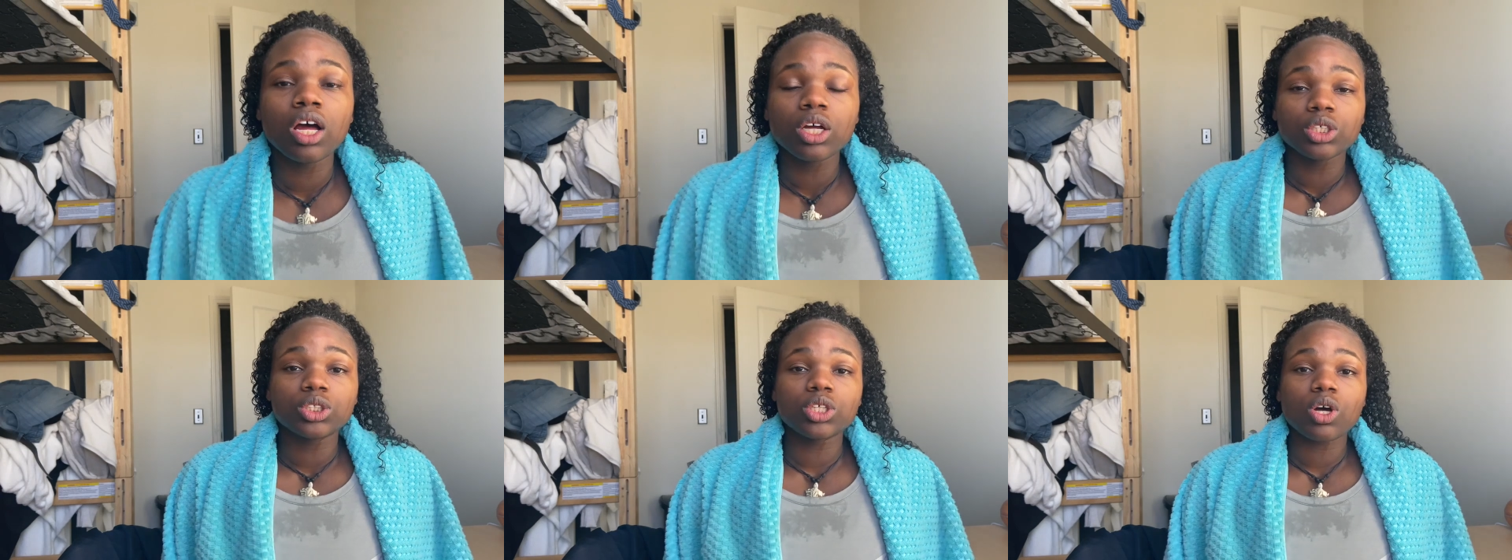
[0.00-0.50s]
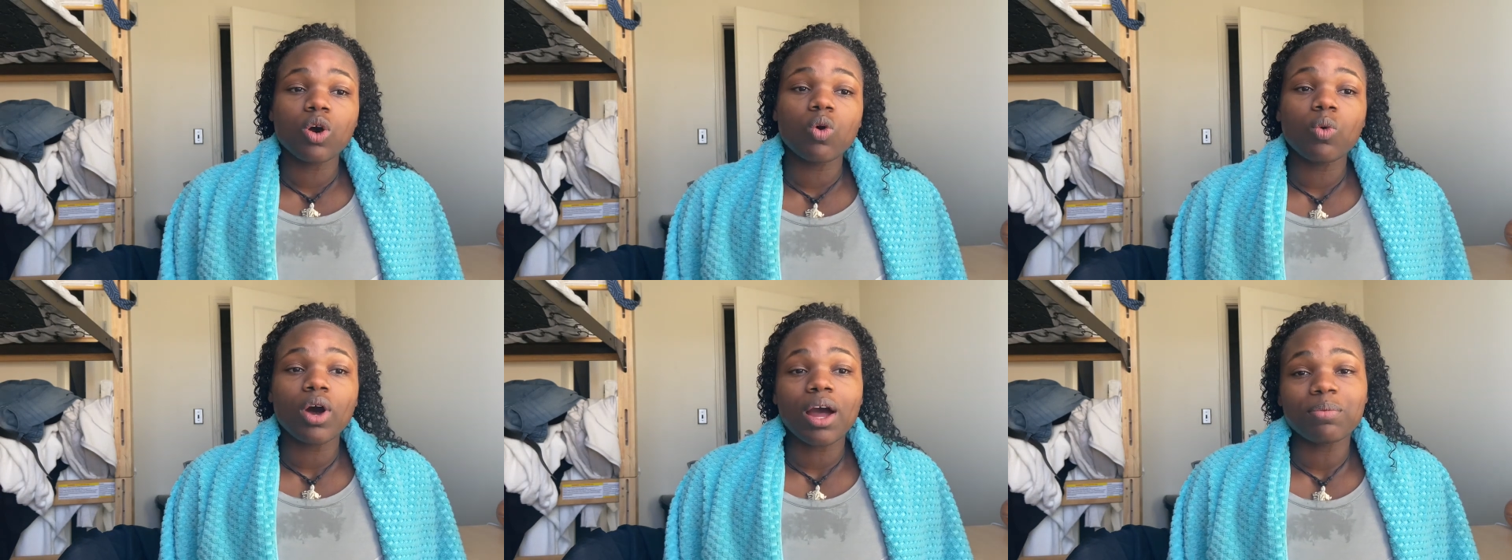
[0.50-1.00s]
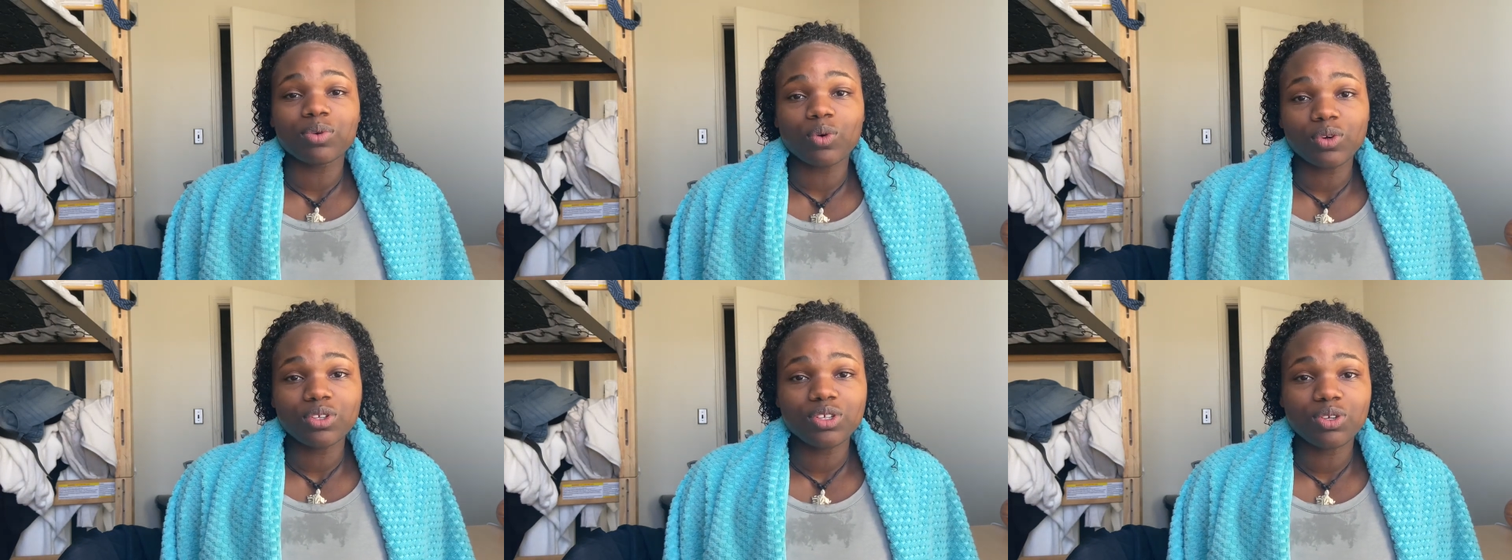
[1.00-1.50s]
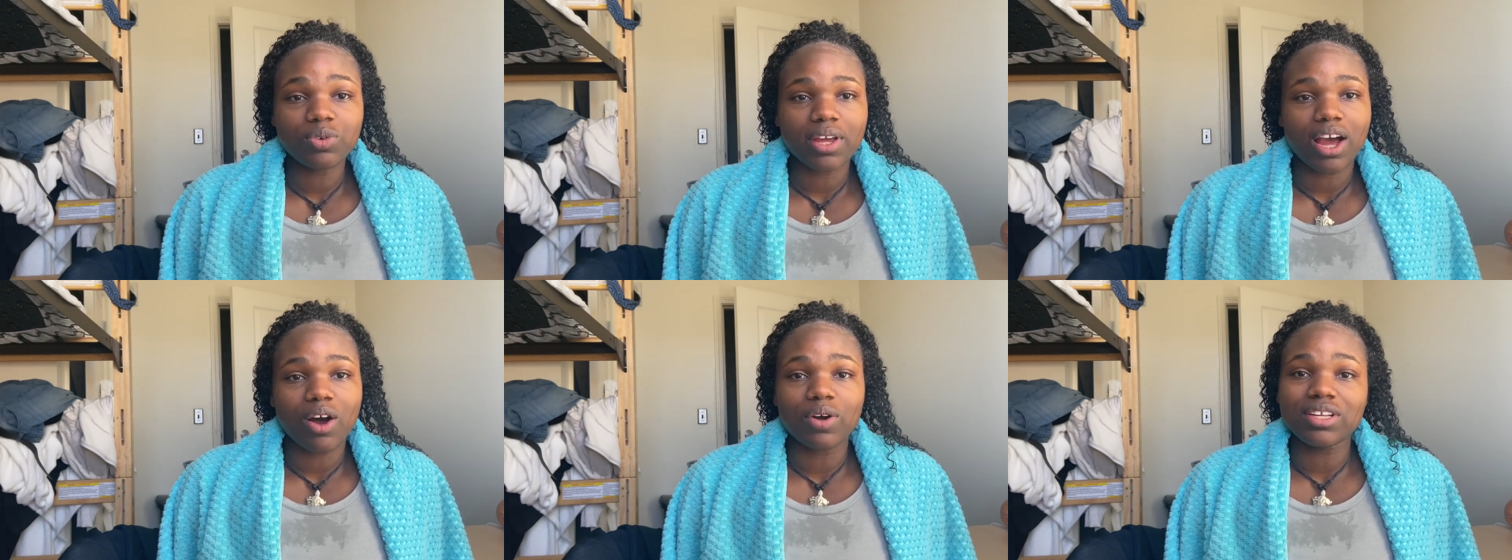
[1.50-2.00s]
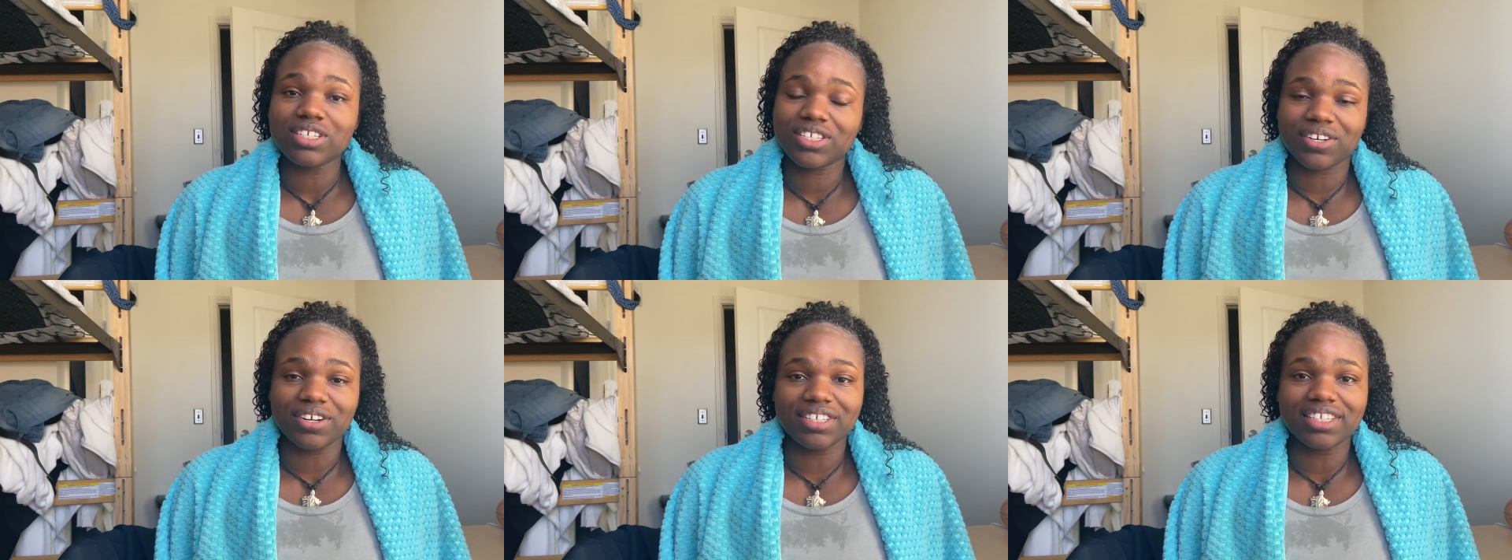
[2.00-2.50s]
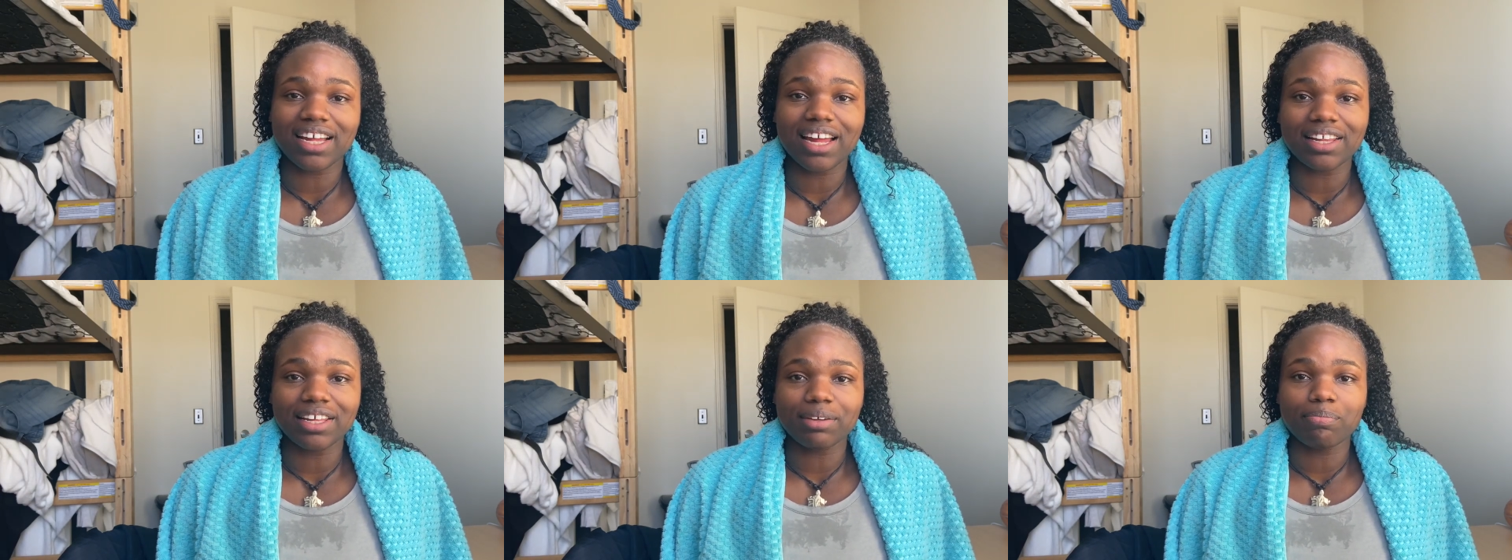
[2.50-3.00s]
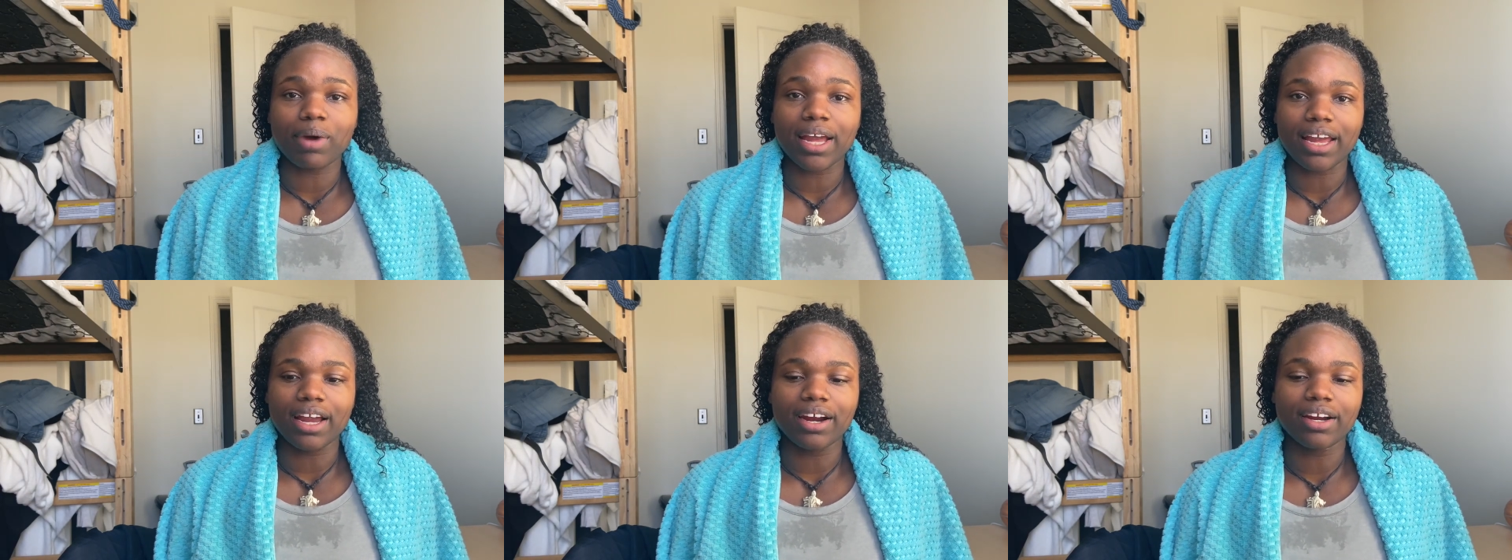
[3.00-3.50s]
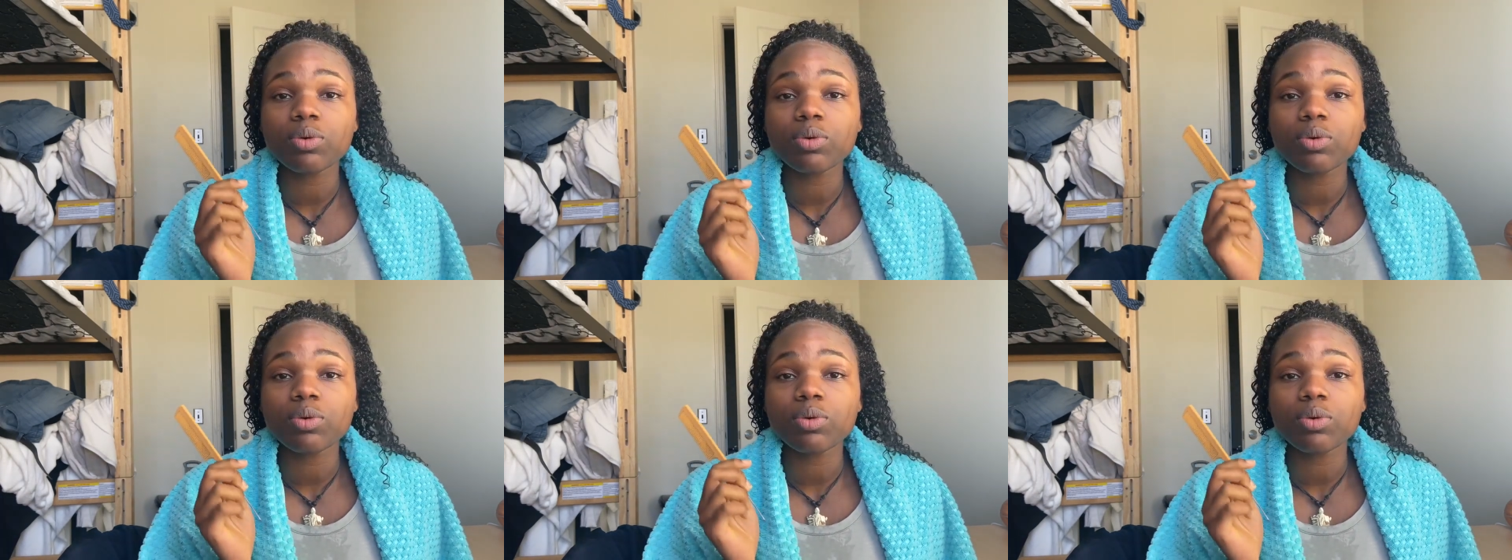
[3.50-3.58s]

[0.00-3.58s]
So what I'm going to do now is start styling my hair.